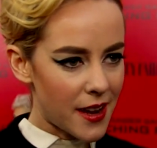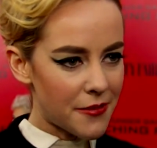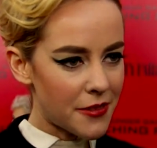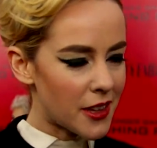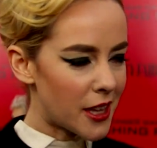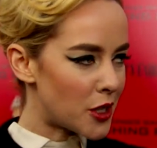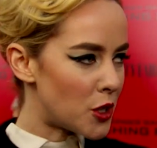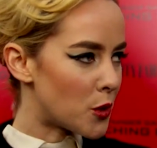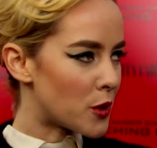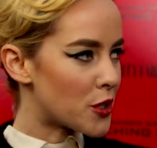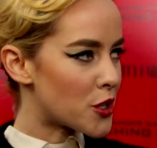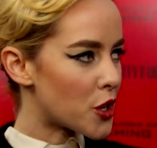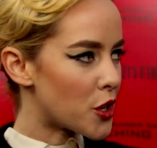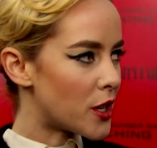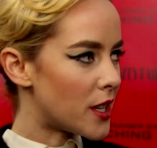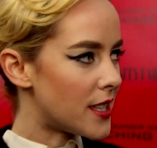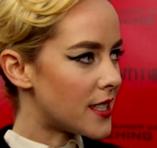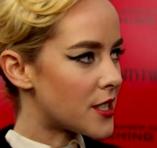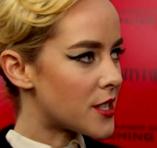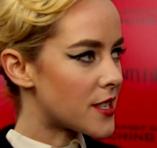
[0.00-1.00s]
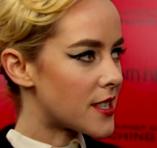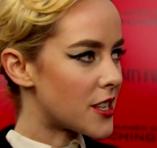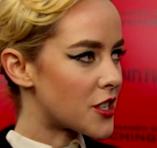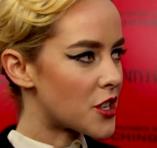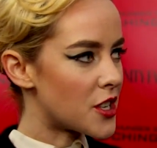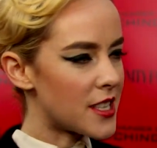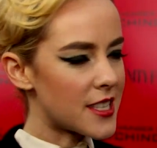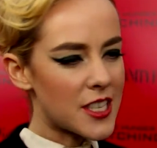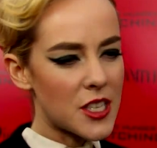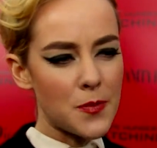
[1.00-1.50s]
and I feel like you can turn it into
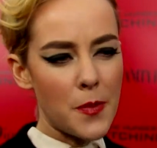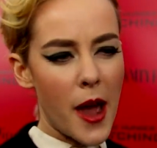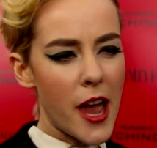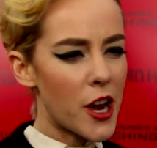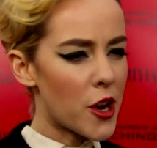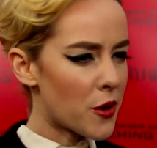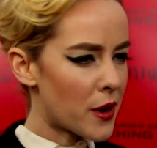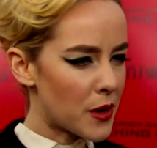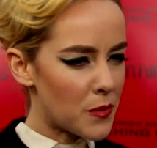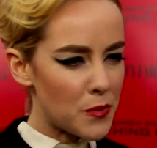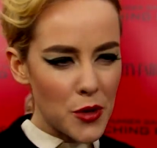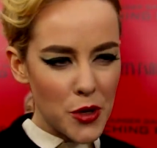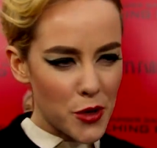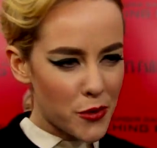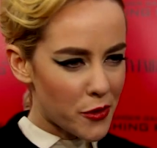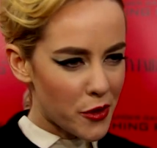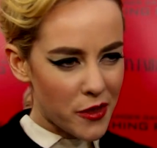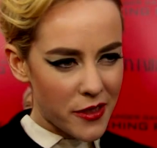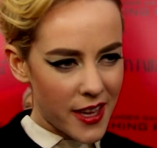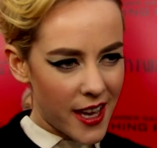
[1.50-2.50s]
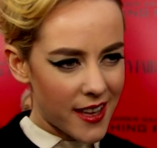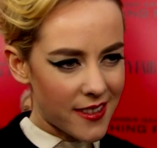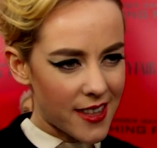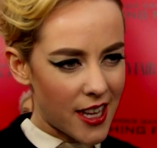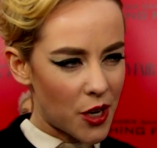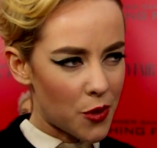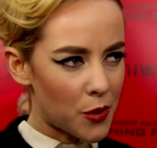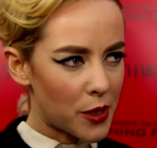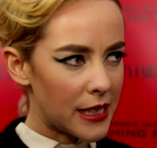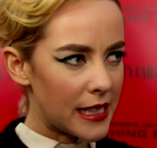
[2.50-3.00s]
such an inspiring, beautiful thing
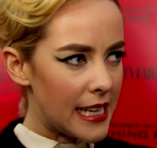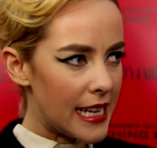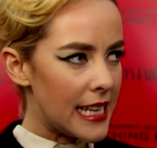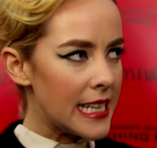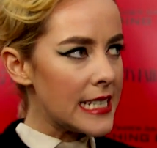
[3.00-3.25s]
that it really